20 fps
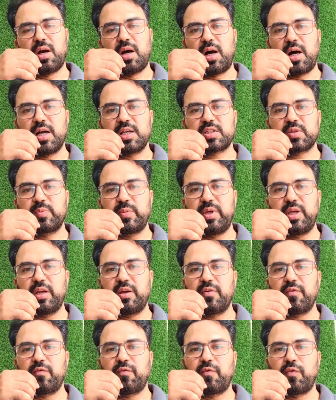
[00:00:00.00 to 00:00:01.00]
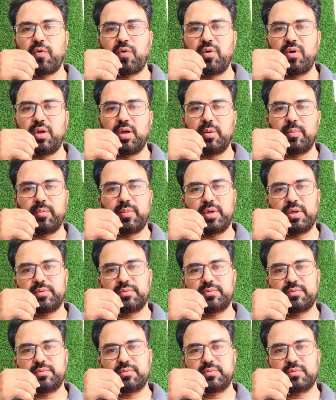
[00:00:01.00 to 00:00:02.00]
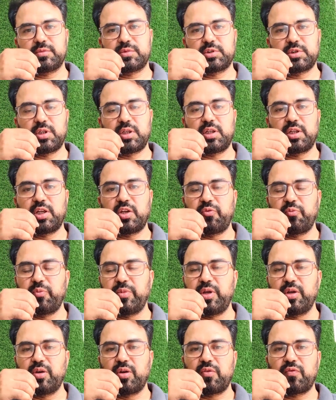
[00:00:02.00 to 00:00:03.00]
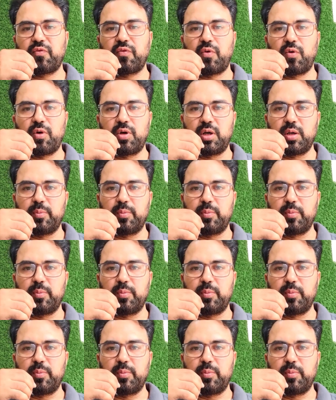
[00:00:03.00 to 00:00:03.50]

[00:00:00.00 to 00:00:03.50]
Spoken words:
ask me a phone number. So give me your phone